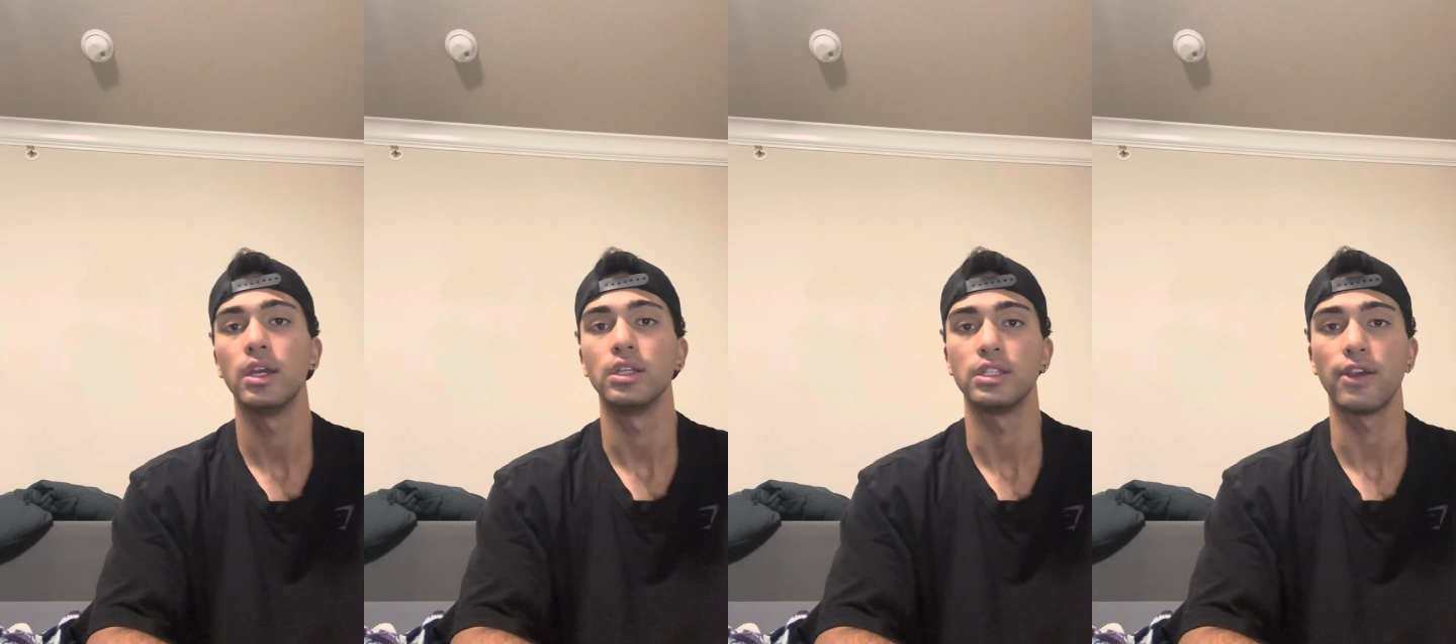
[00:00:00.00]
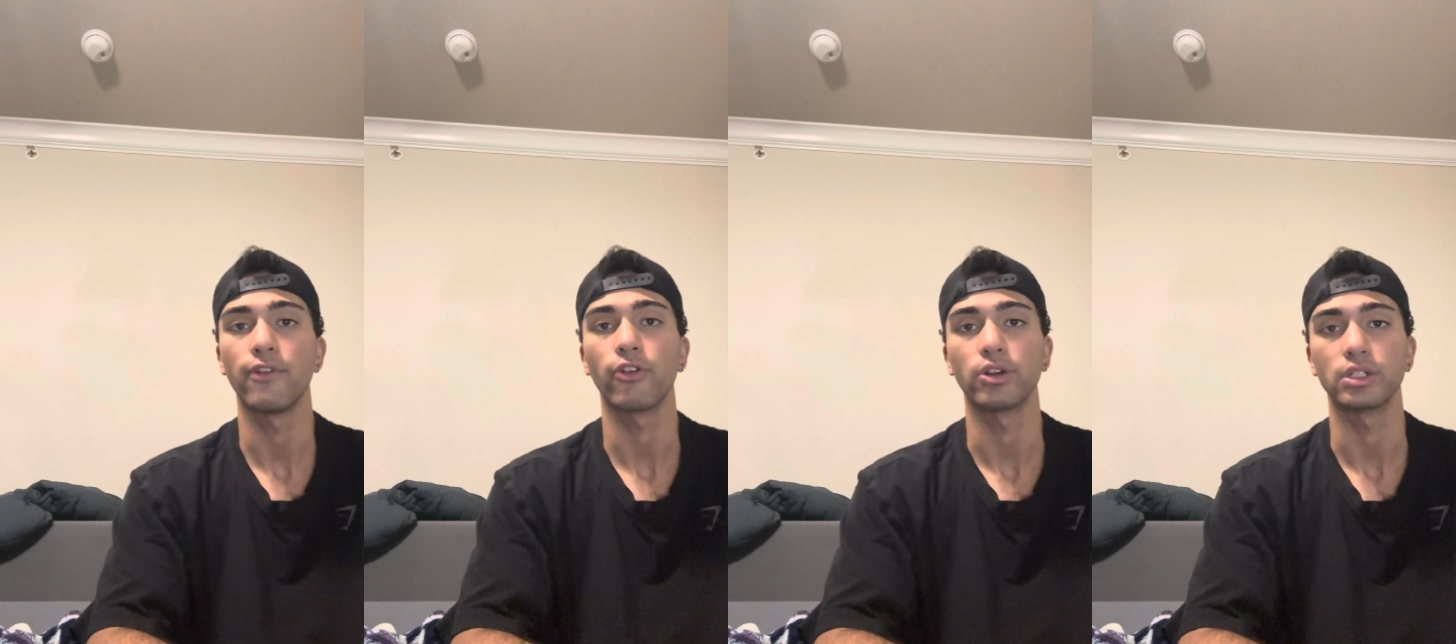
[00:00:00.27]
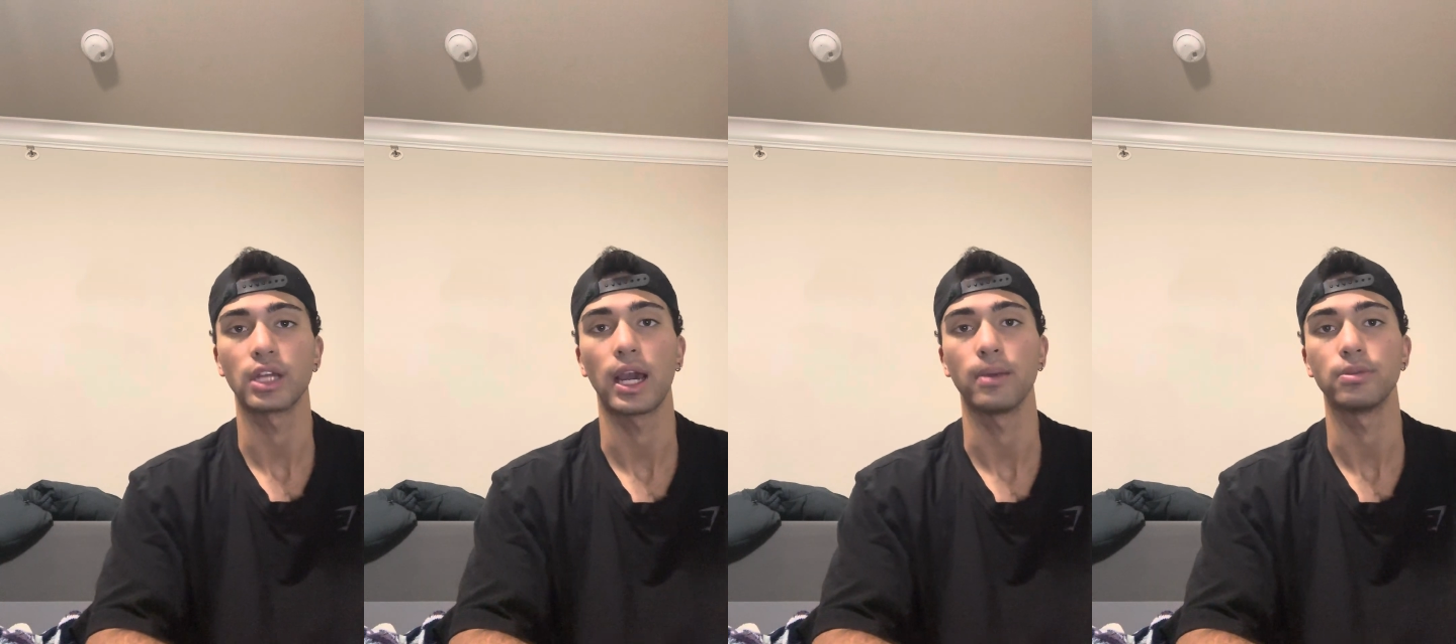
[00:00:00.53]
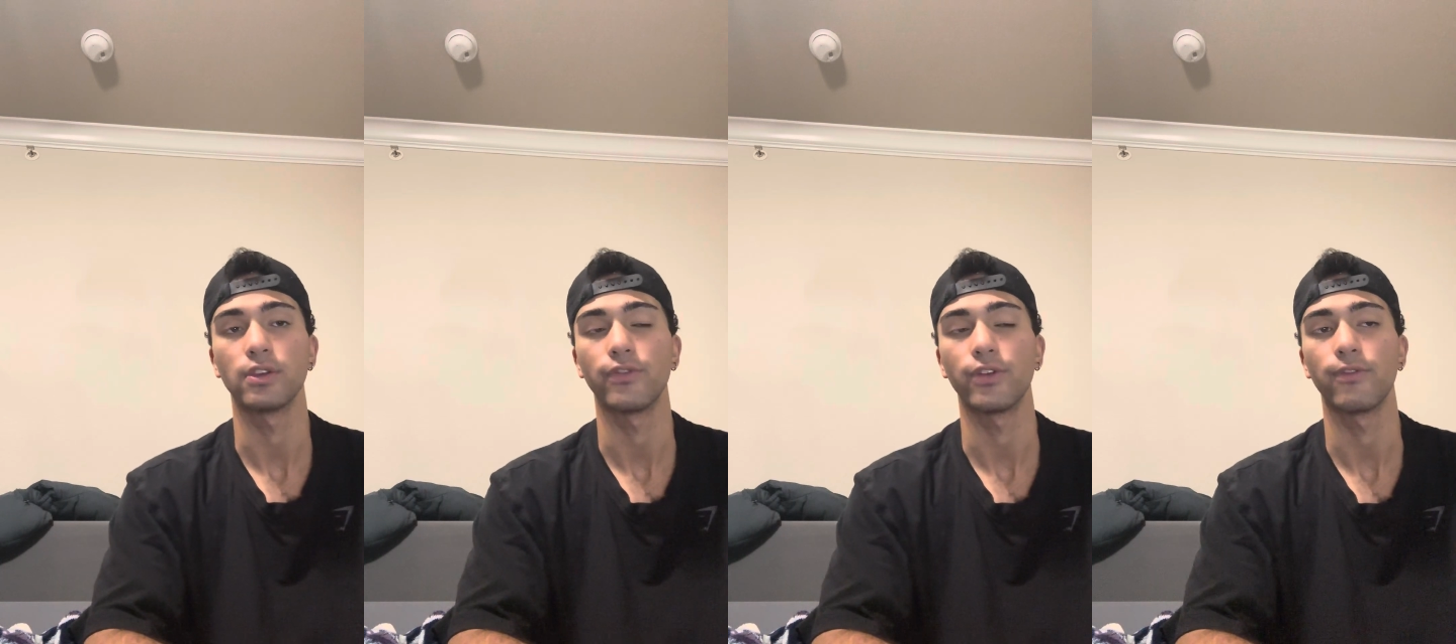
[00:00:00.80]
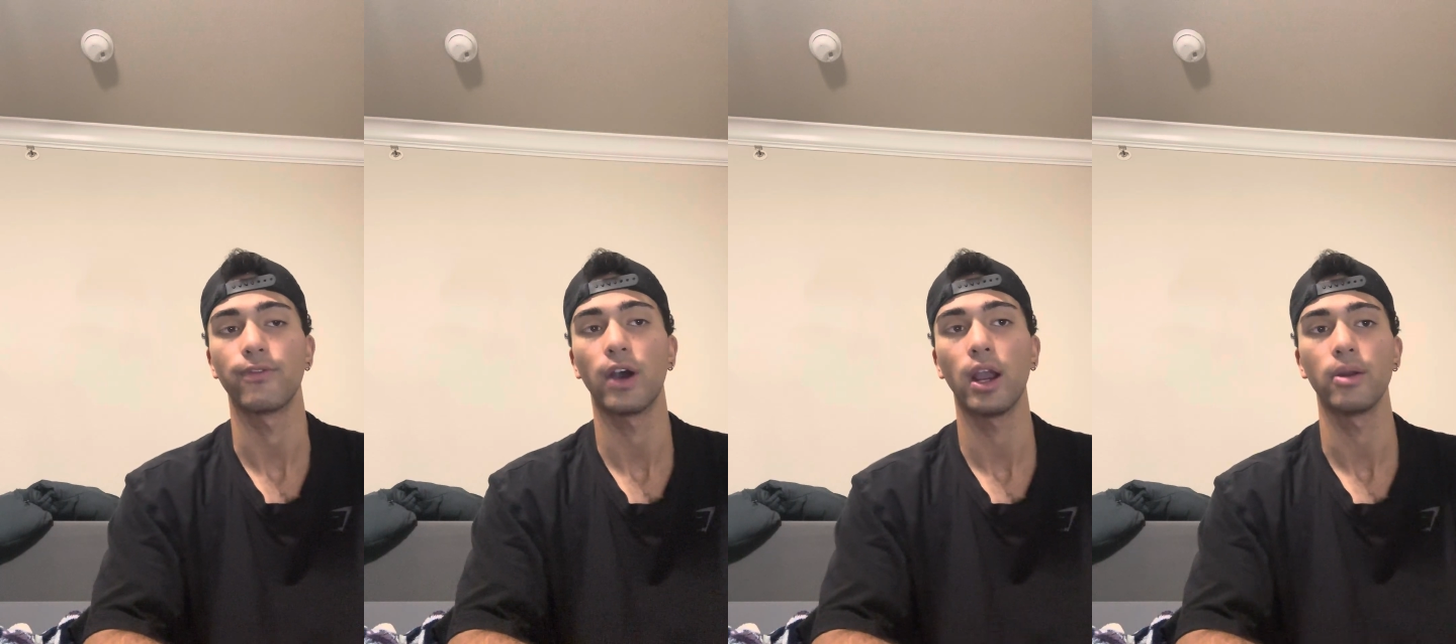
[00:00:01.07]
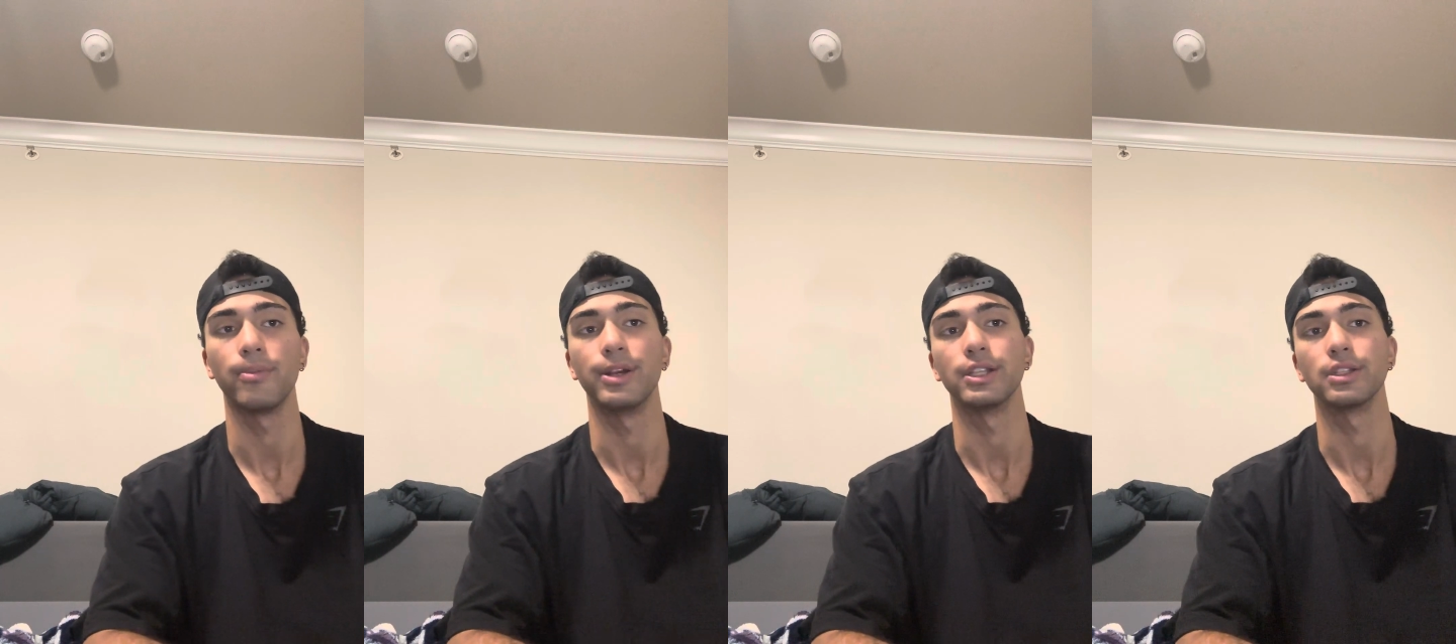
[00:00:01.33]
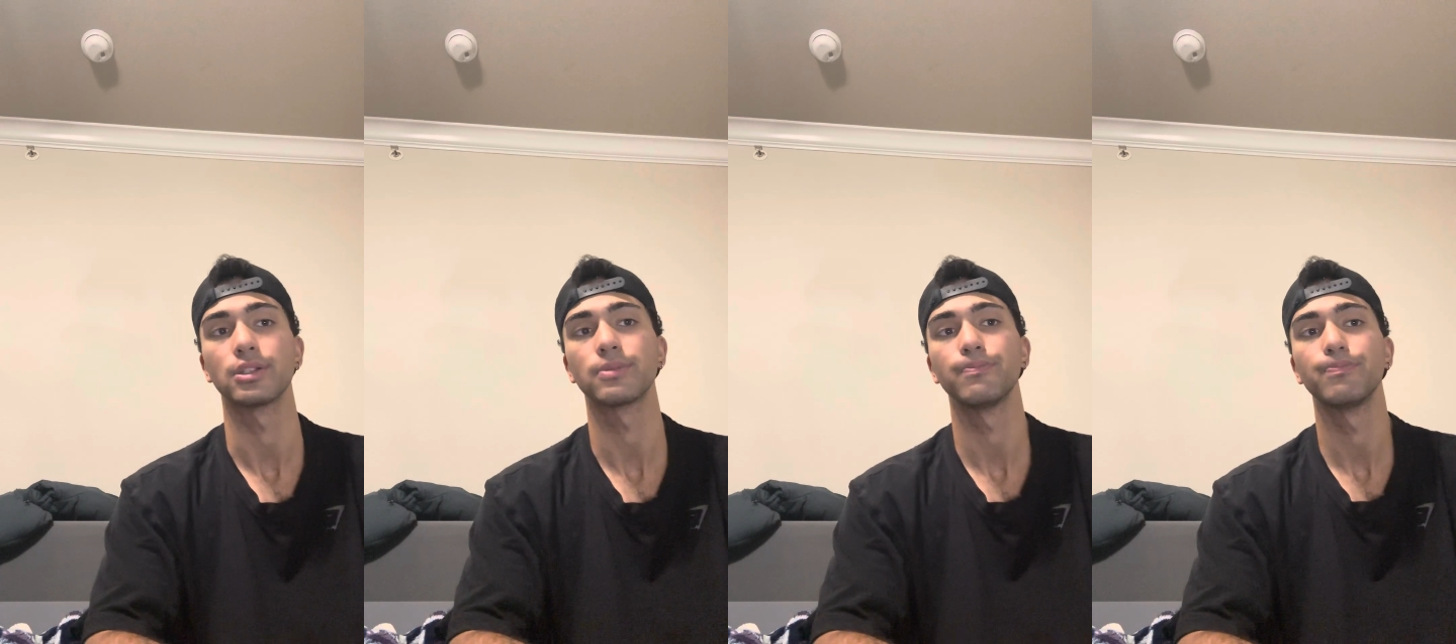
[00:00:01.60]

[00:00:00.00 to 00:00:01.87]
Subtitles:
different types of environments.